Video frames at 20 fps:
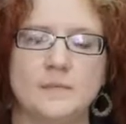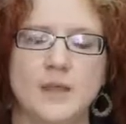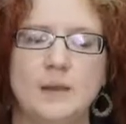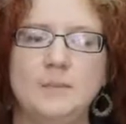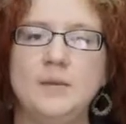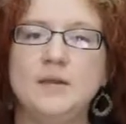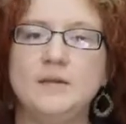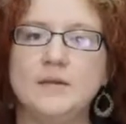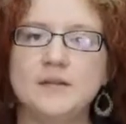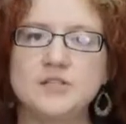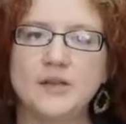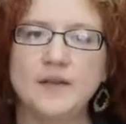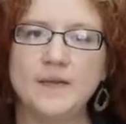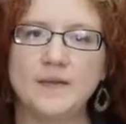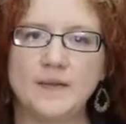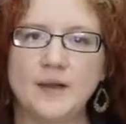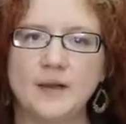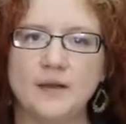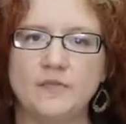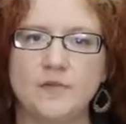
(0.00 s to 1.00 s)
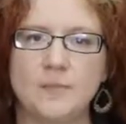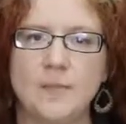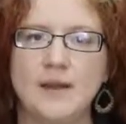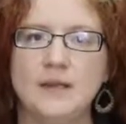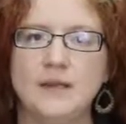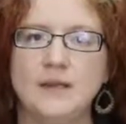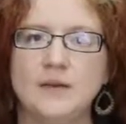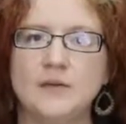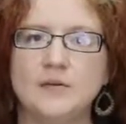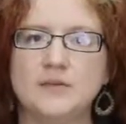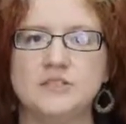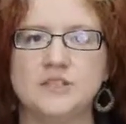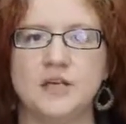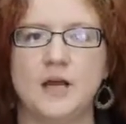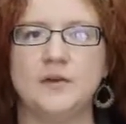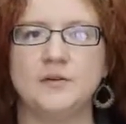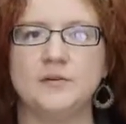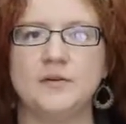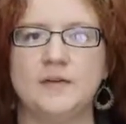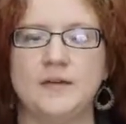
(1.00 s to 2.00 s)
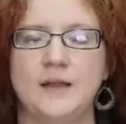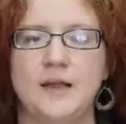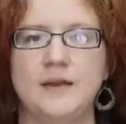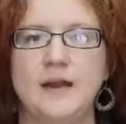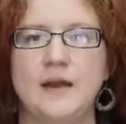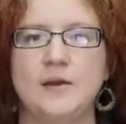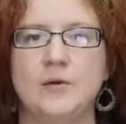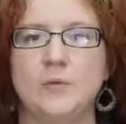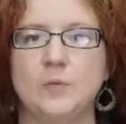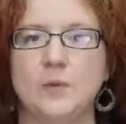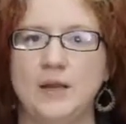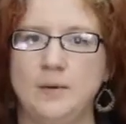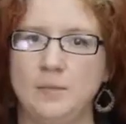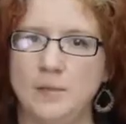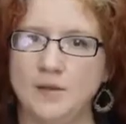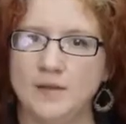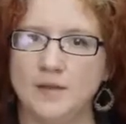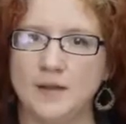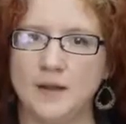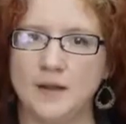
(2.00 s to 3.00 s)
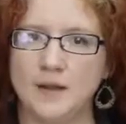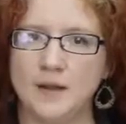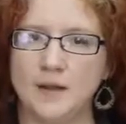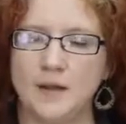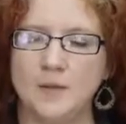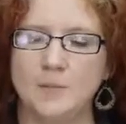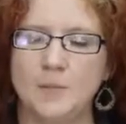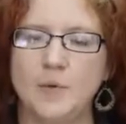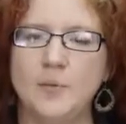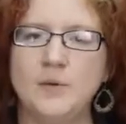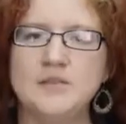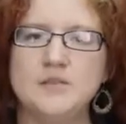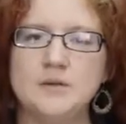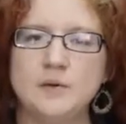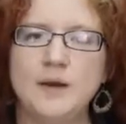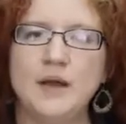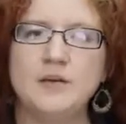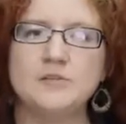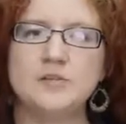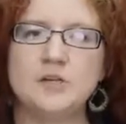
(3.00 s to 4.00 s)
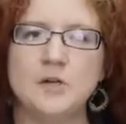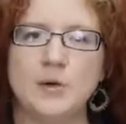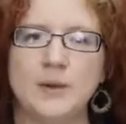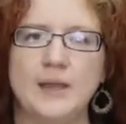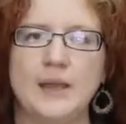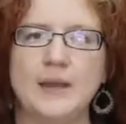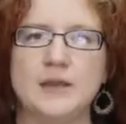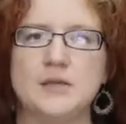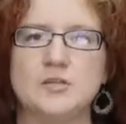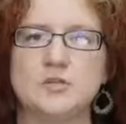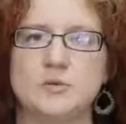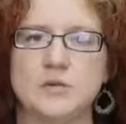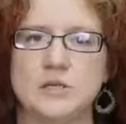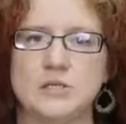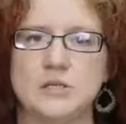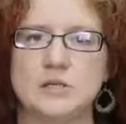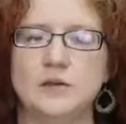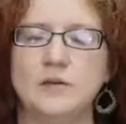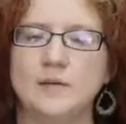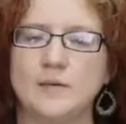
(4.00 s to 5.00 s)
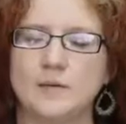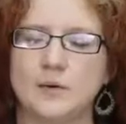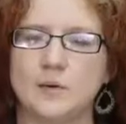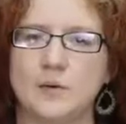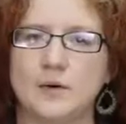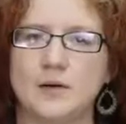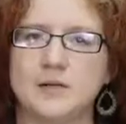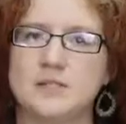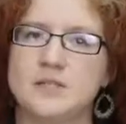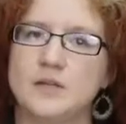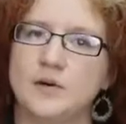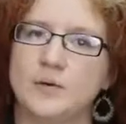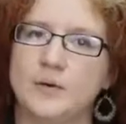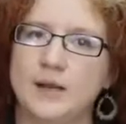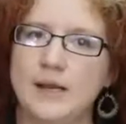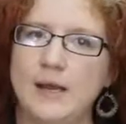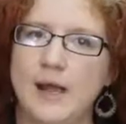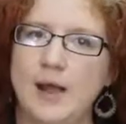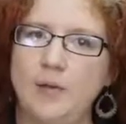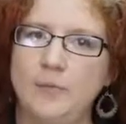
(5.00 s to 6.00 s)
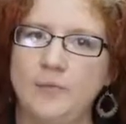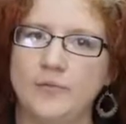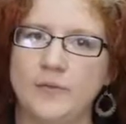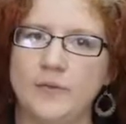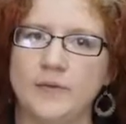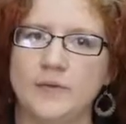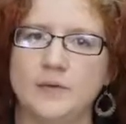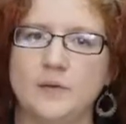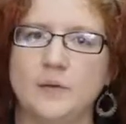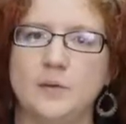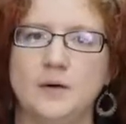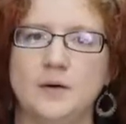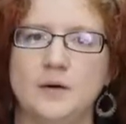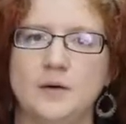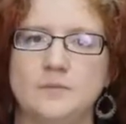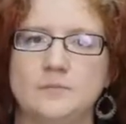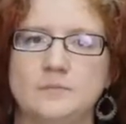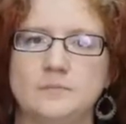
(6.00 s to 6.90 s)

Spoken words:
Musicians study for many years to understand how to read music, but we don't have to create a traditional score to create a helpful score.